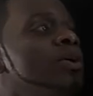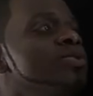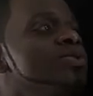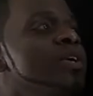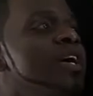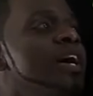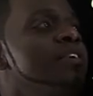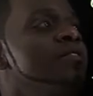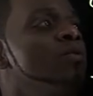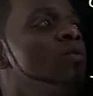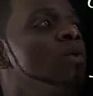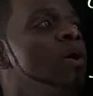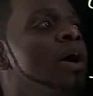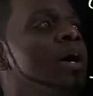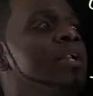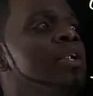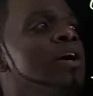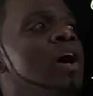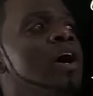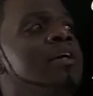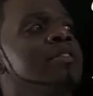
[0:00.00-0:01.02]
also have
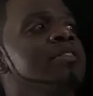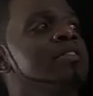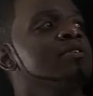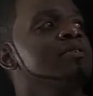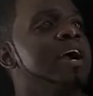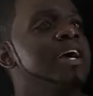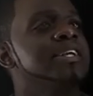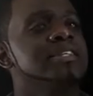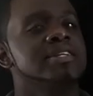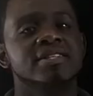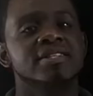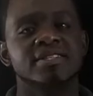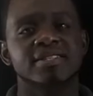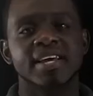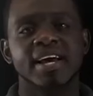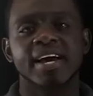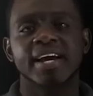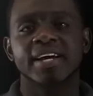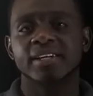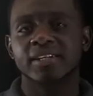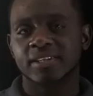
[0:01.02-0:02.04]
one on the right hand
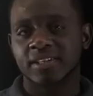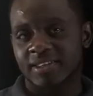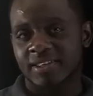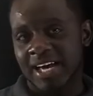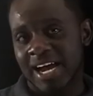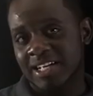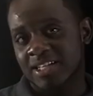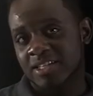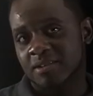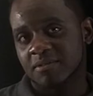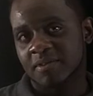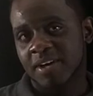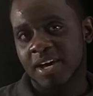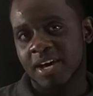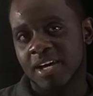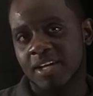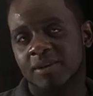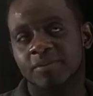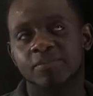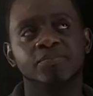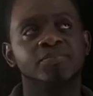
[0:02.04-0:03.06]
side, that's
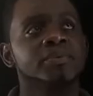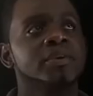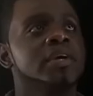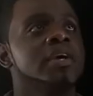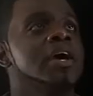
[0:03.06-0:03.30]
fine.